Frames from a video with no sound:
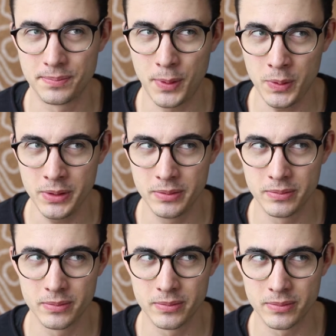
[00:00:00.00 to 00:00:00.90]
Pulled?
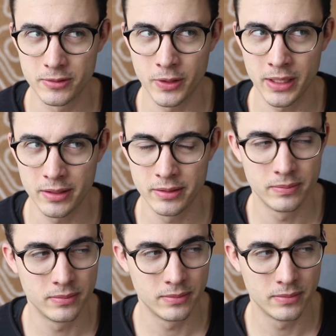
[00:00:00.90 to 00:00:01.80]
Triggered?
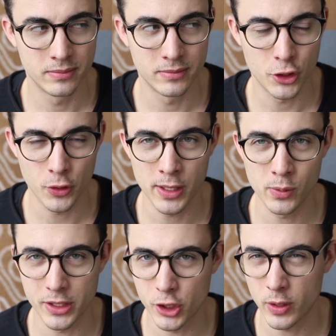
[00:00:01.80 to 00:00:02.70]
The trigger
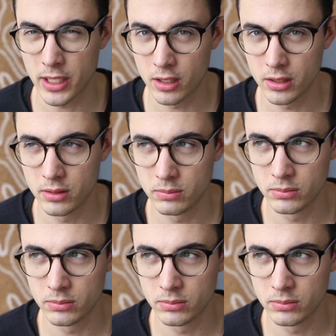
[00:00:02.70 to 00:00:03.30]
was triggered.